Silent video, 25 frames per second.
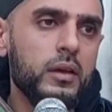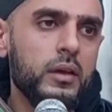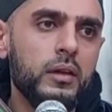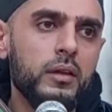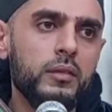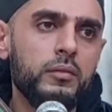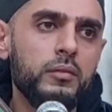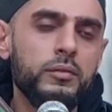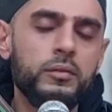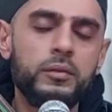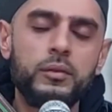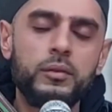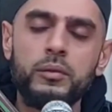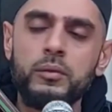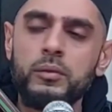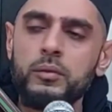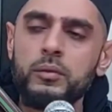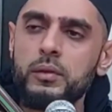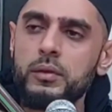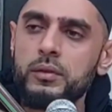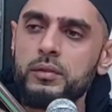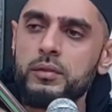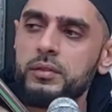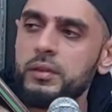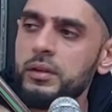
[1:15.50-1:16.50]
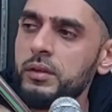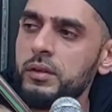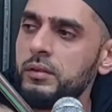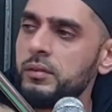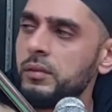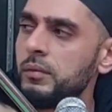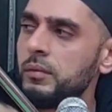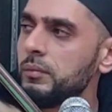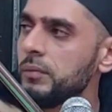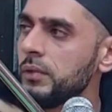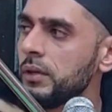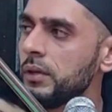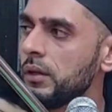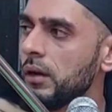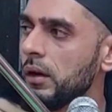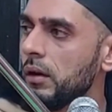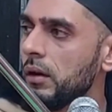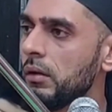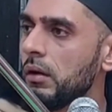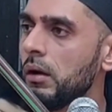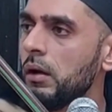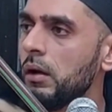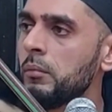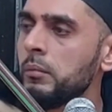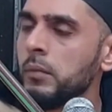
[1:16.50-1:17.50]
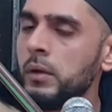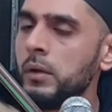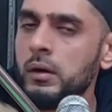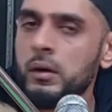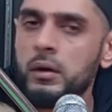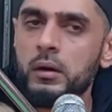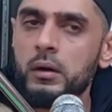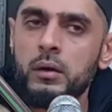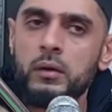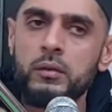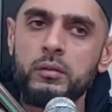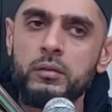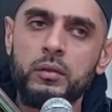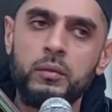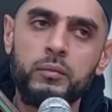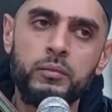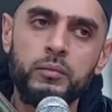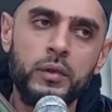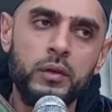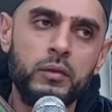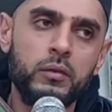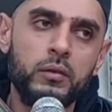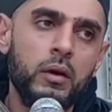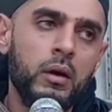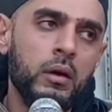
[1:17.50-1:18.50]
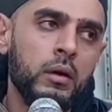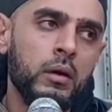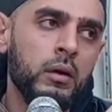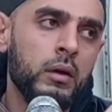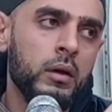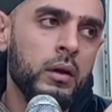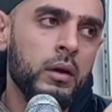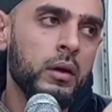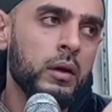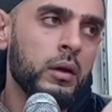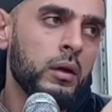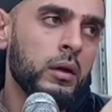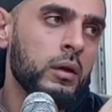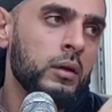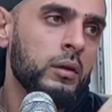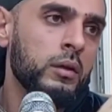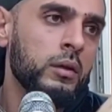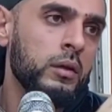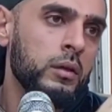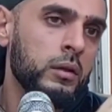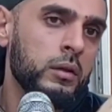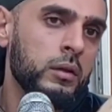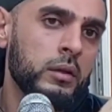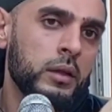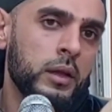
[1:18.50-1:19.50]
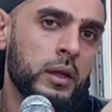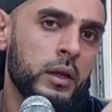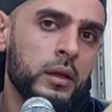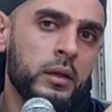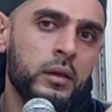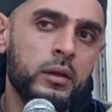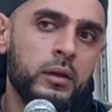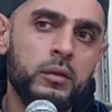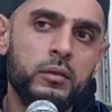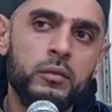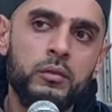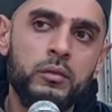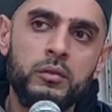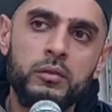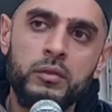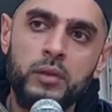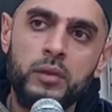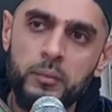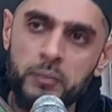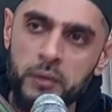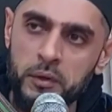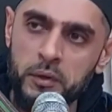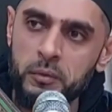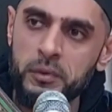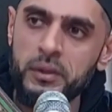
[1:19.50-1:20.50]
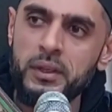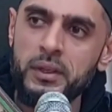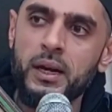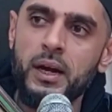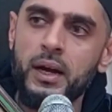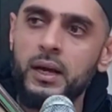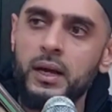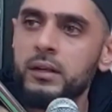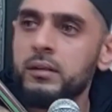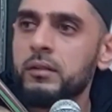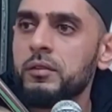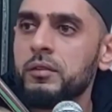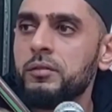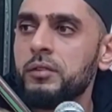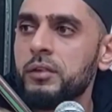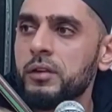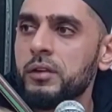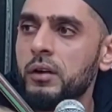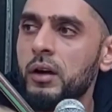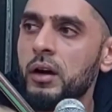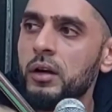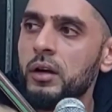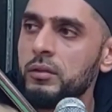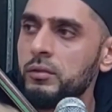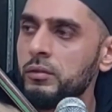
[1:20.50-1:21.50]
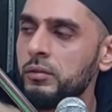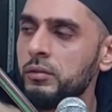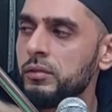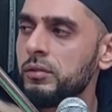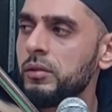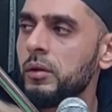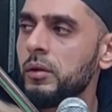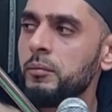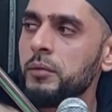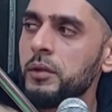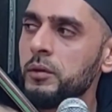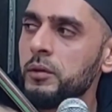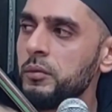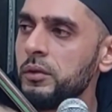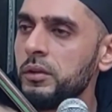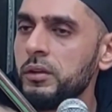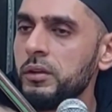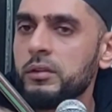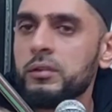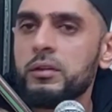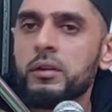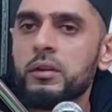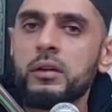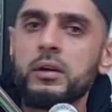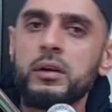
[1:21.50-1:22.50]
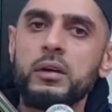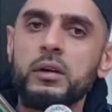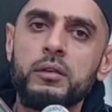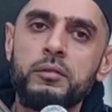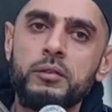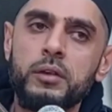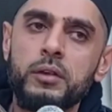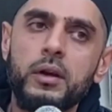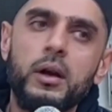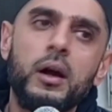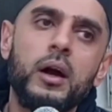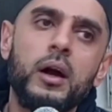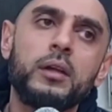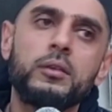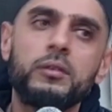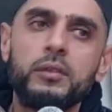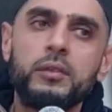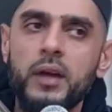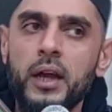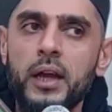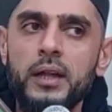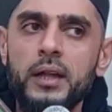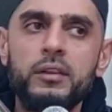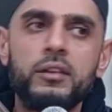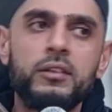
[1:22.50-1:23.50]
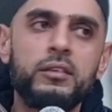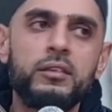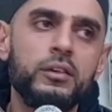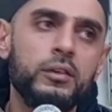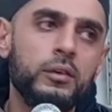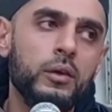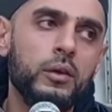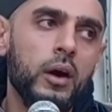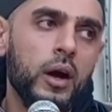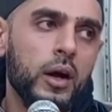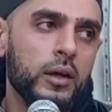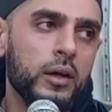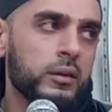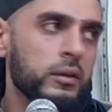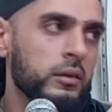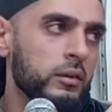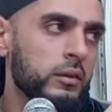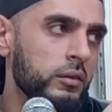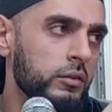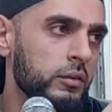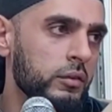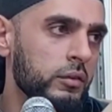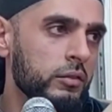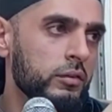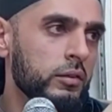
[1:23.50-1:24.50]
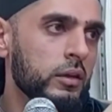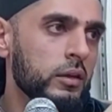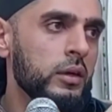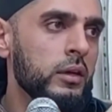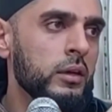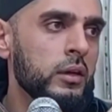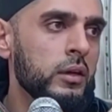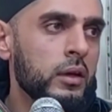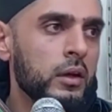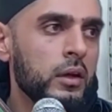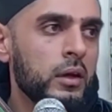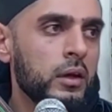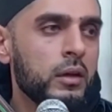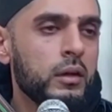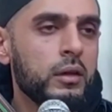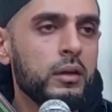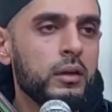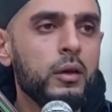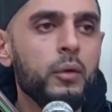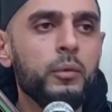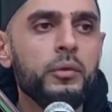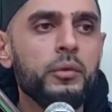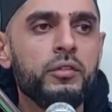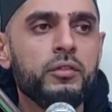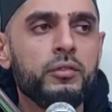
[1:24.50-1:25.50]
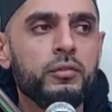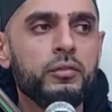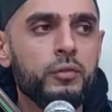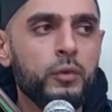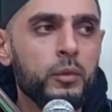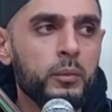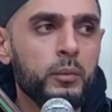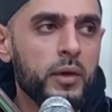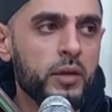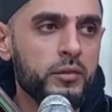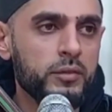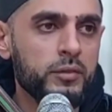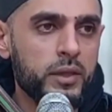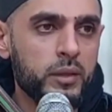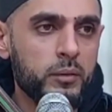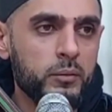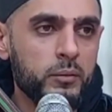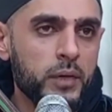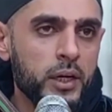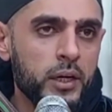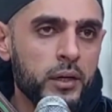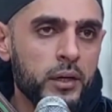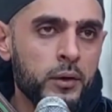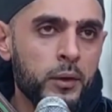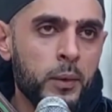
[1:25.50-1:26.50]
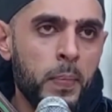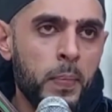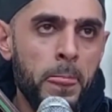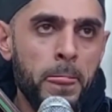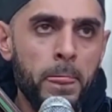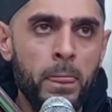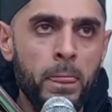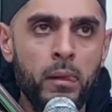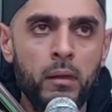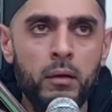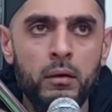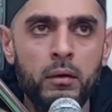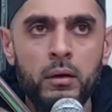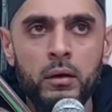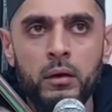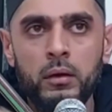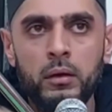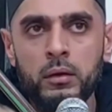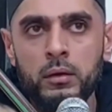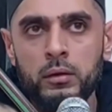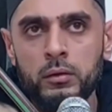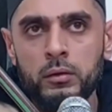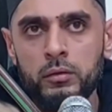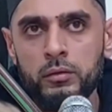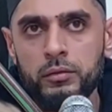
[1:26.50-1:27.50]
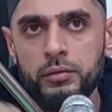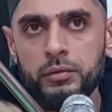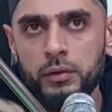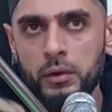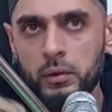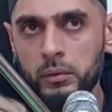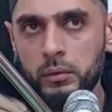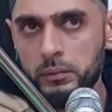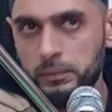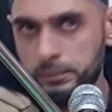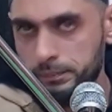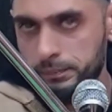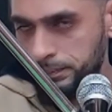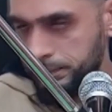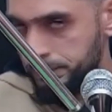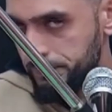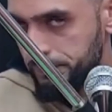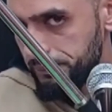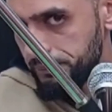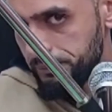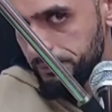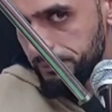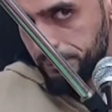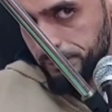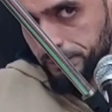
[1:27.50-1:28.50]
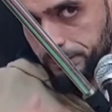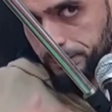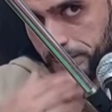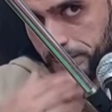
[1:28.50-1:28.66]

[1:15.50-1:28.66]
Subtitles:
if you see something haram, something wrong, then you stop it with your hands. If you can't, you stop it with your tongue. And if you can't, you hate it in your heart. And this is the lowest form of iman. So, and